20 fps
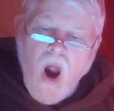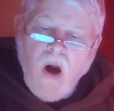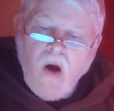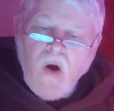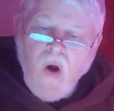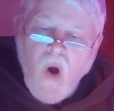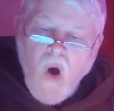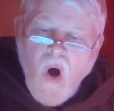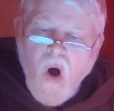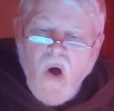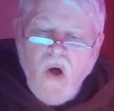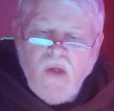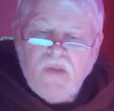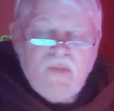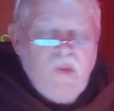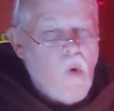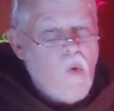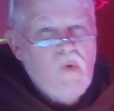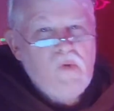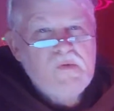are all
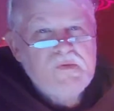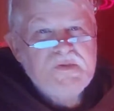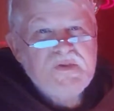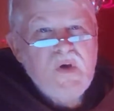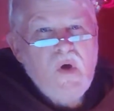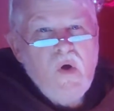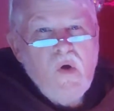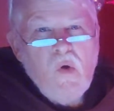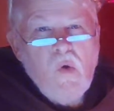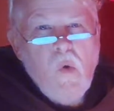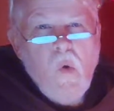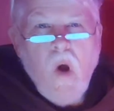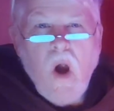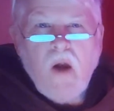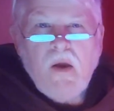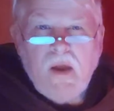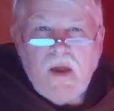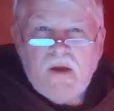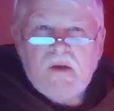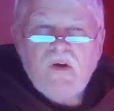those who
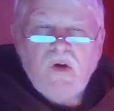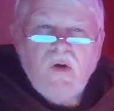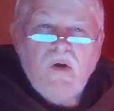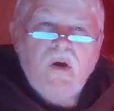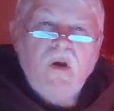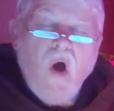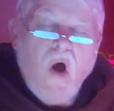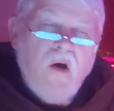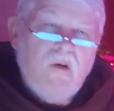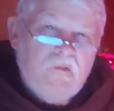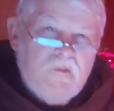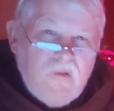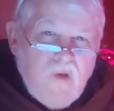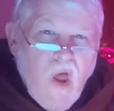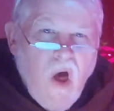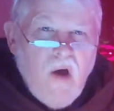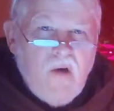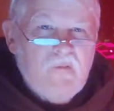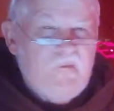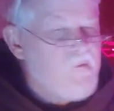are ignorant of
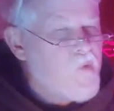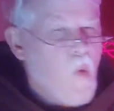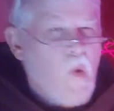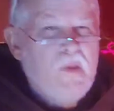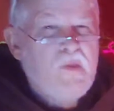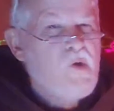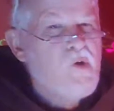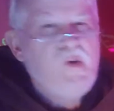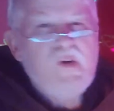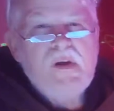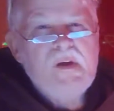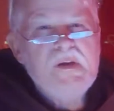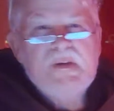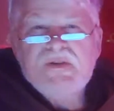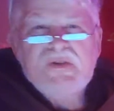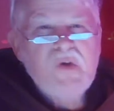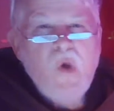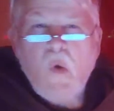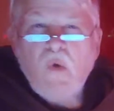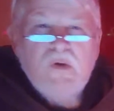love, for there
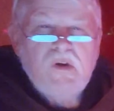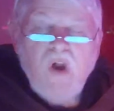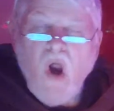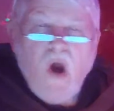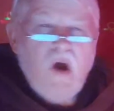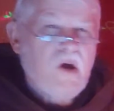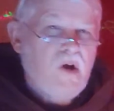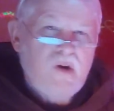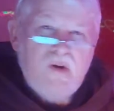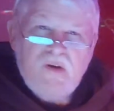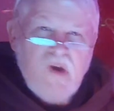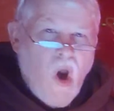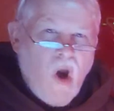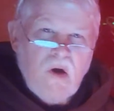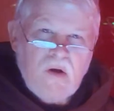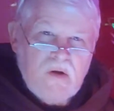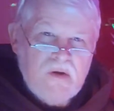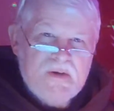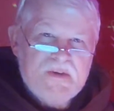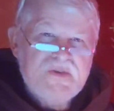is no darker
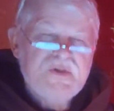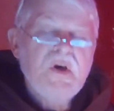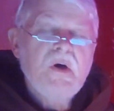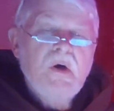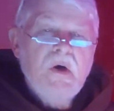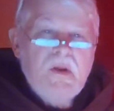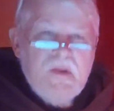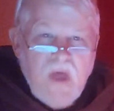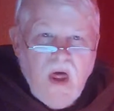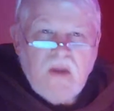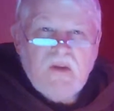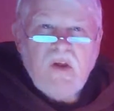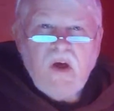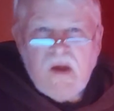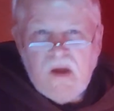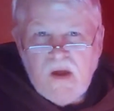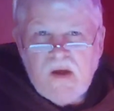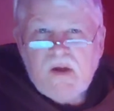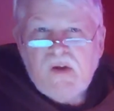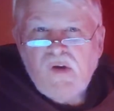darkness than
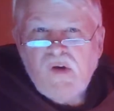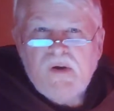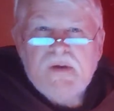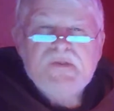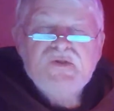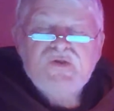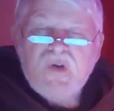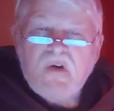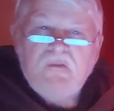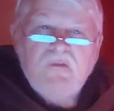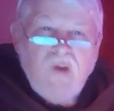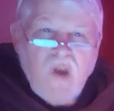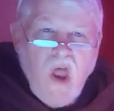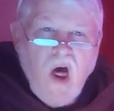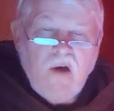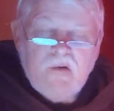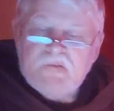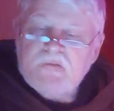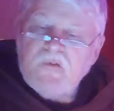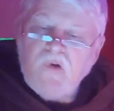the ignorance of
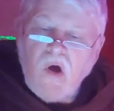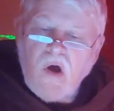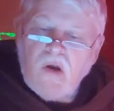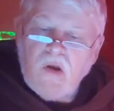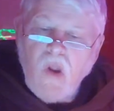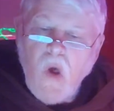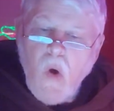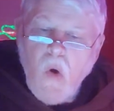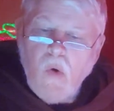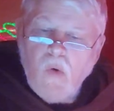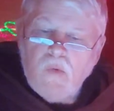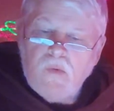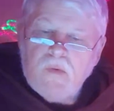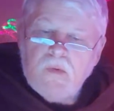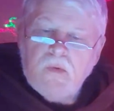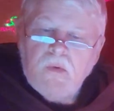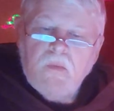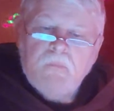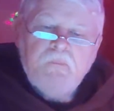love alone.